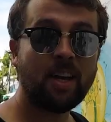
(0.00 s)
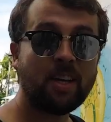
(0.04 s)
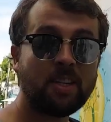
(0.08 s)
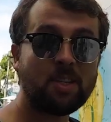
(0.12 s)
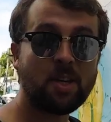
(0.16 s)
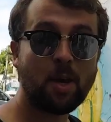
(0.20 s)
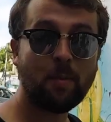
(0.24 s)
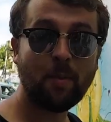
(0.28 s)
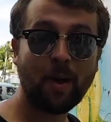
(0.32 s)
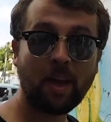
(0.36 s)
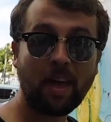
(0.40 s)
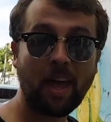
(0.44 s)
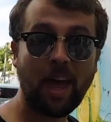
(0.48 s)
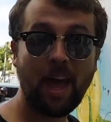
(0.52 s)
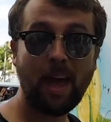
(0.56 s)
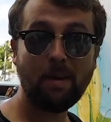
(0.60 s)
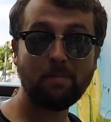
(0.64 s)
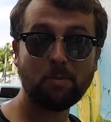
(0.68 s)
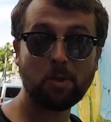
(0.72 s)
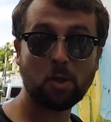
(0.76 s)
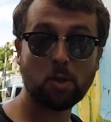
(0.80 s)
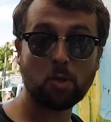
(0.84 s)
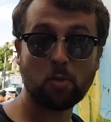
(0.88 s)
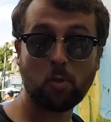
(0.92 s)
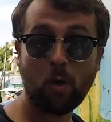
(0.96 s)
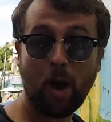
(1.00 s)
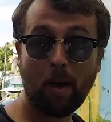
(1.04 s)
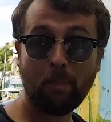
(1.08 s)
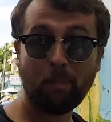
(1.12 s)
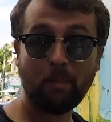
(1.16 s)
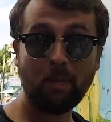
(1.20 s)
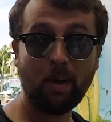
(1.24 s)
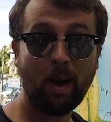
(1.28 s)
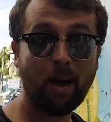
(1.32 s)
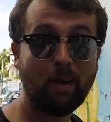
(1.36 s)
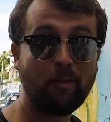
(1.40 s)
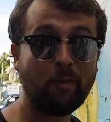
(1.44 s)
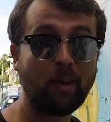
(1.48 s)
So my cab just dropped
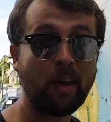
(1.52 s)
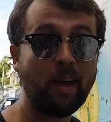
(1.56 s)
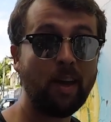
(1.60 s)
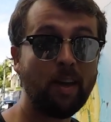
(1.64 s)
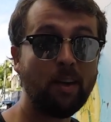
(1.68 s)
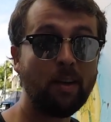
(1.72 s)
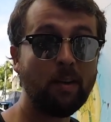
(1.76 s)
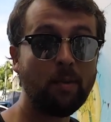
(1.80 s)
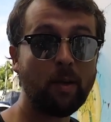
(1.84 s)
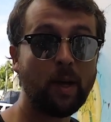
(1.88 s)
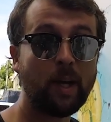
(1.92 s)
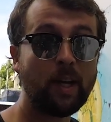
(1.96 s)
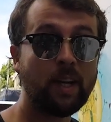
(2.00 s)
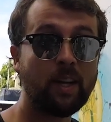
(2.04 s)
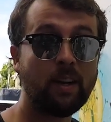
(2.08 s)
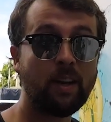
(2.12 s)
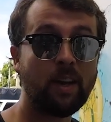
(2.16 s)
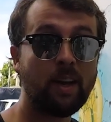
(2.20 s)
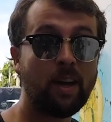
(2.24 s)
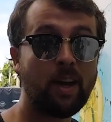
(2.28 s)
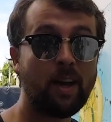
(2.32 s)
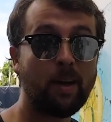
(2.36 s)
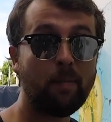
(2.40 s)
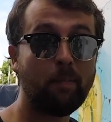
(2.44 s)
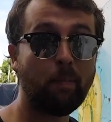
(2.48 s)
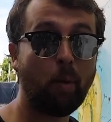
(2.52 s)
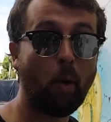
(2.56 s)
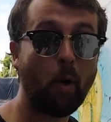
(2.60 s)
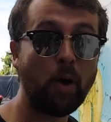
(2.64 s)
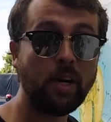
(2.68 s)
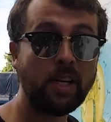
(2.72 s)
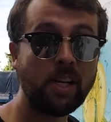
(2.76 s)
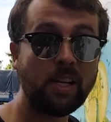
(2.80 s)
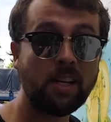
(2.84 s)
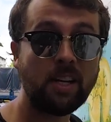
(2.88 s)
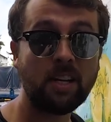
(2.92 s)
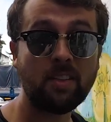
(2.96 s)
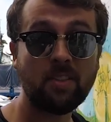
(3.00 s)
me off here and
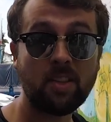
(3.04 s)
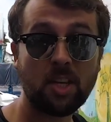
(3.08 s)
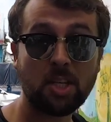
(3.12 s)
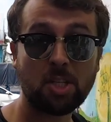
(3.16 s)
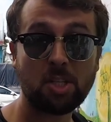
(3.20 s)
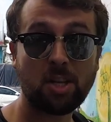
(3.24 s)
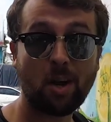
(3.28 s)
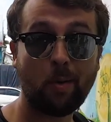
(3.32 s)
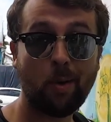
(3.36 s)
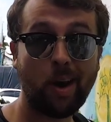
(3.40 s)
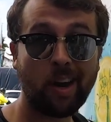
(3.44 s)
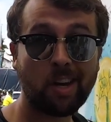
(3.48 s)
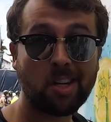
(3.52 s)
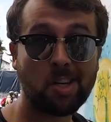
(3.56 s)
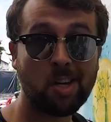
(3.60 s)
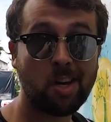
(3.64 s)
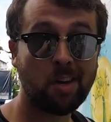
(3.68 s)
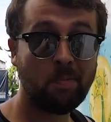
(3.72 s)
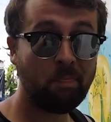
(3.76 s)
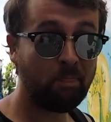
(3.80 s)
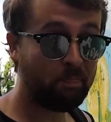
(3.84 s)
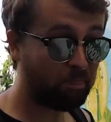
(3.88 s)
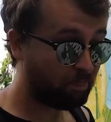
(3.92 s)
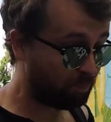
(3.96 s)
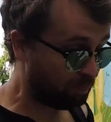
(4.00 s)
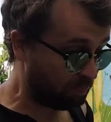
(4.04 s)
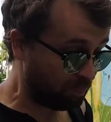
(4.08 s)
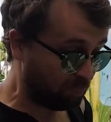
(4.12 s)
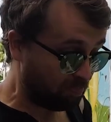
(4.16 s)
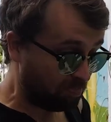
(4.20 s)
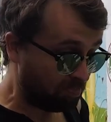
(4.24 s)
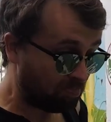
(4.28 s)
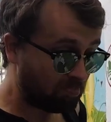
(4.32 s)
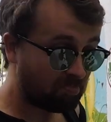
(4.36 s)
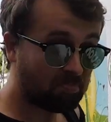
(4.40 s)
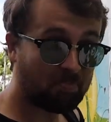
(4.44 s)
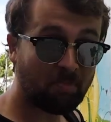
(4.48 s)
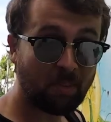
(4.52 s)
pointed in this direction.
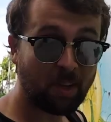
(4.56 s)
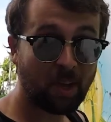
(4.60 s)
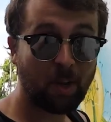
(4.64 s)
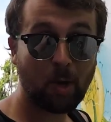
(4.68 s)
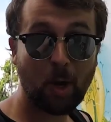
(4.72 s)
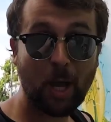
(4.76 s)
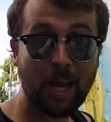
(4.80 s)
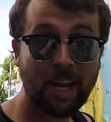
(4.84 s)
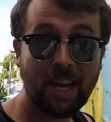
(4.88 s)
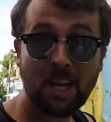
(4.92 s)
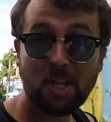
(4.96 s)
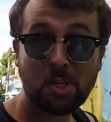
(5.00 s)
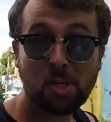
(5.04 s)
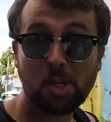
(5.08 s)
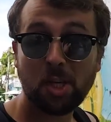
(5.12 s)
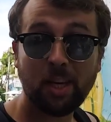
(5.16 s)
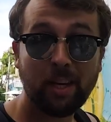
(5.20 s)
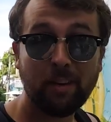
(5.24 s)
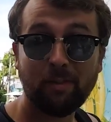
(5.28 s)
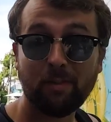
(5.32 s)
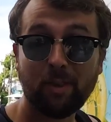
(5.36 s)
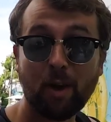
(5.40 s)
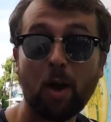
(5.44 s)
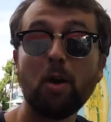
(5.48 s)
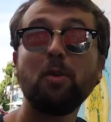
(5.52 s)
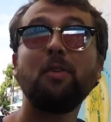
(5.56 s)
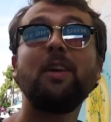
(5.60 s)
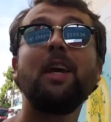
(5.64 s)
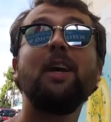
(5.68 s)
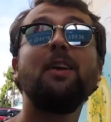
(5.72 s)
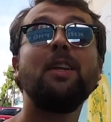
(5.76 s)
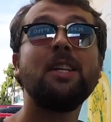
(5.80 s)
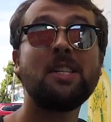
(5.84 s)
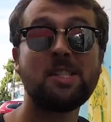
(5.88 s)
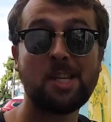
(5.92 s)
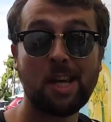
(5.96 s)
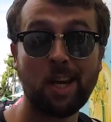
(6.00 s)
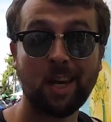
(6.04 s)
Okay, let's see if the hotel
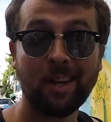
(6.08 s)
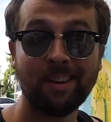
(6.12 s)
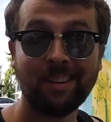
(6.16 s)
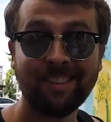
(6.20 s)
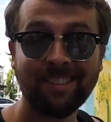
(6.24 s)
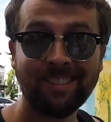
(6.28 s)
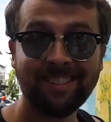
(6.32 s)
is here.